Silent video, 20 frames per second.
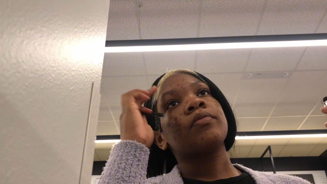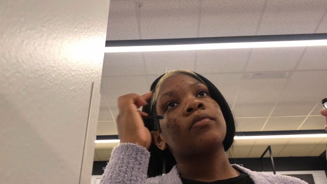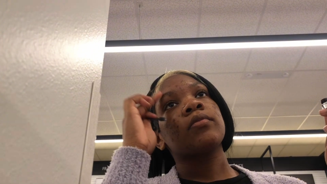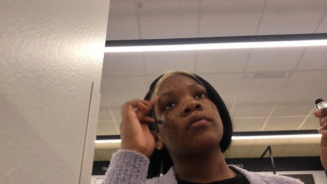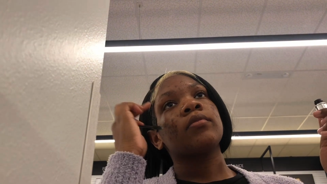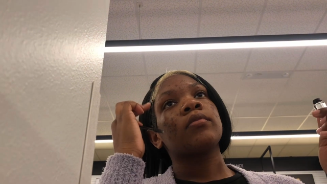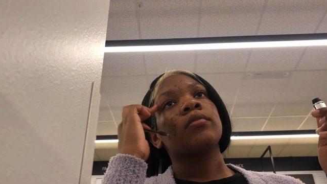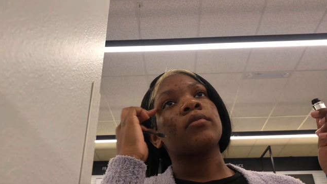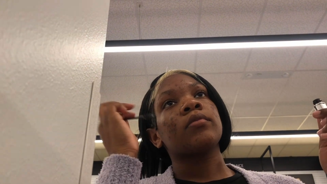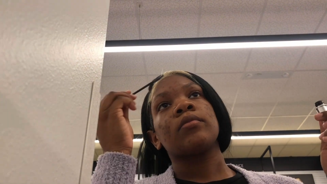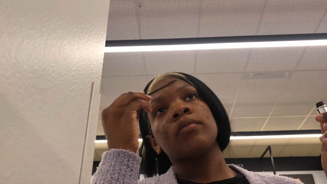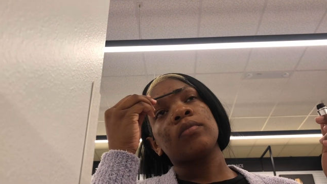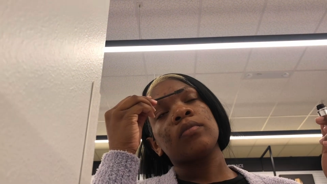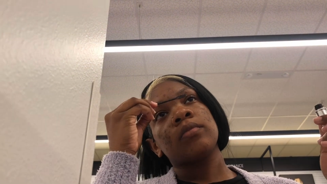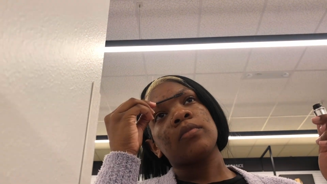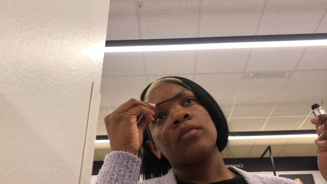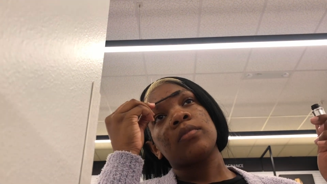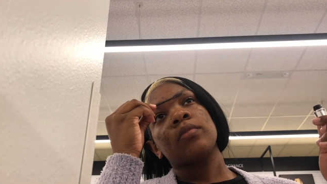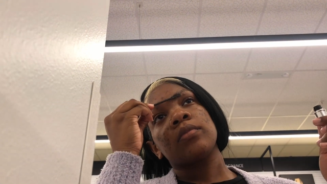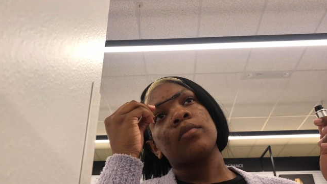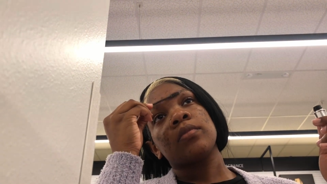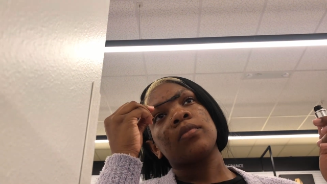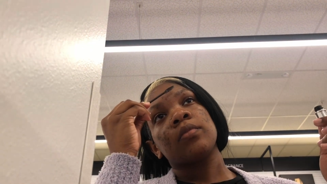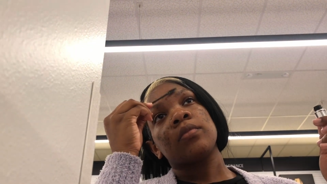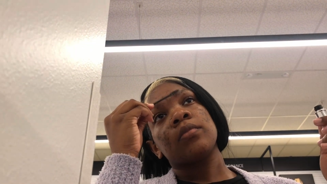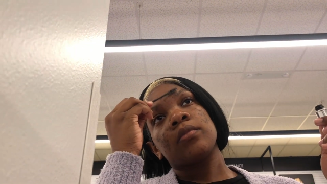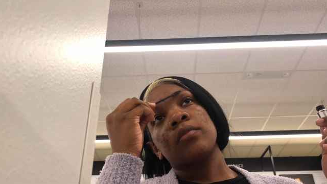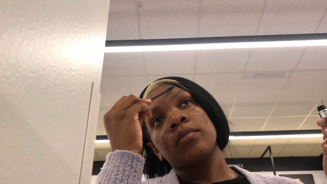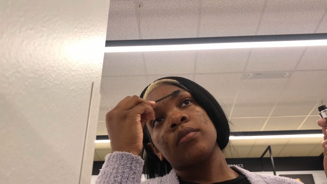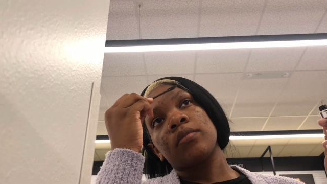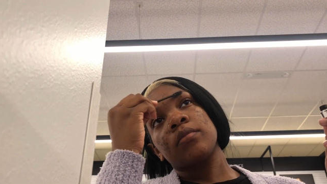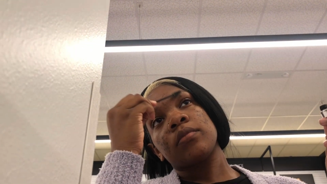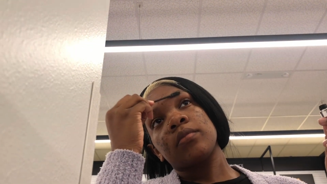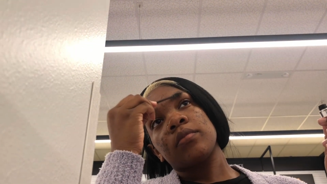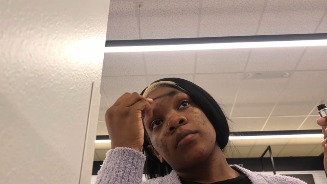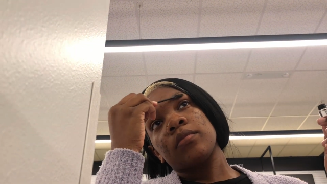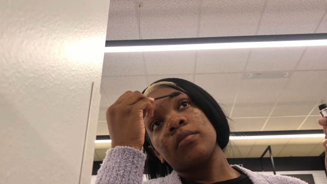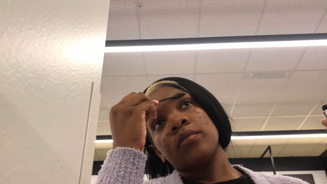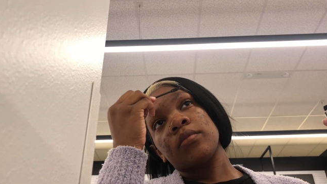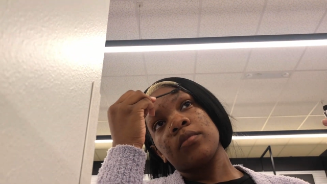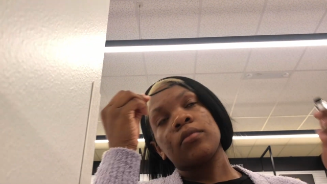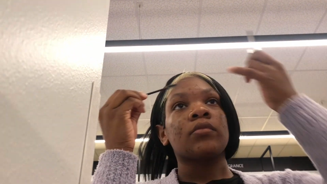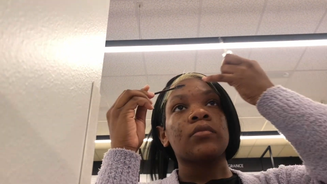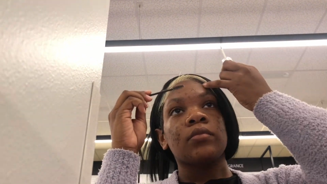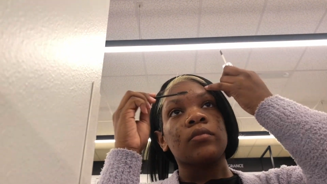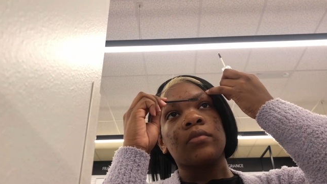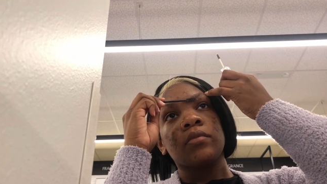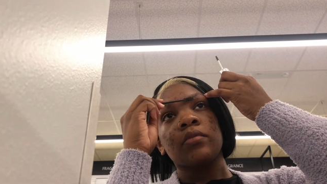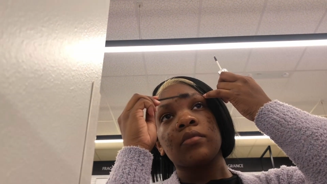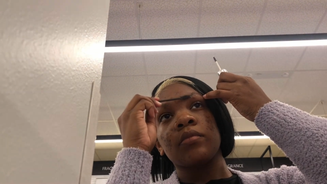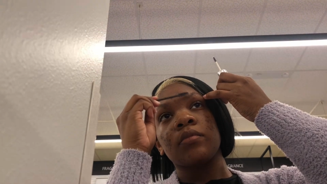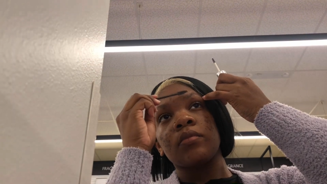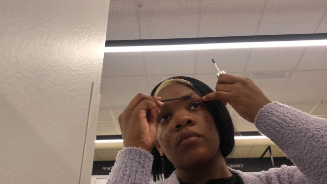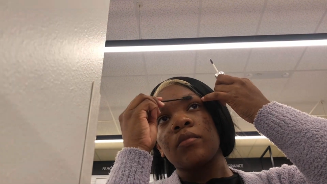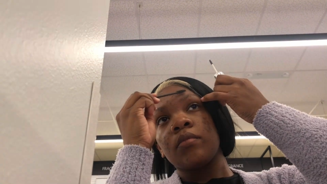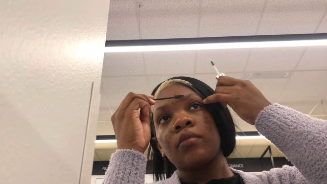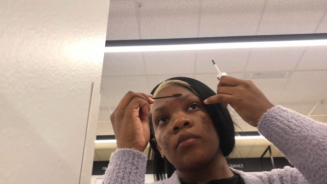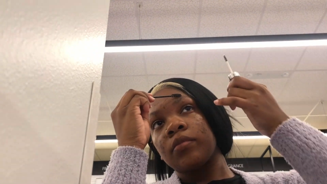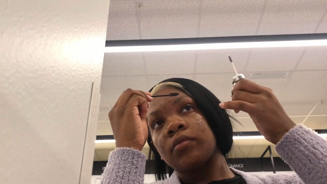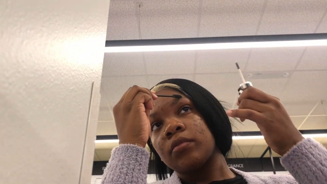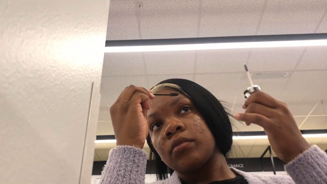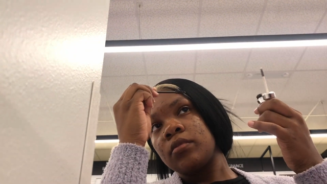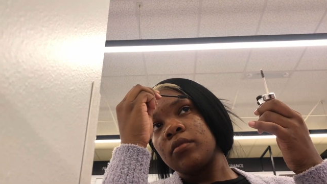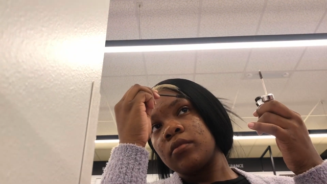Nothing is said.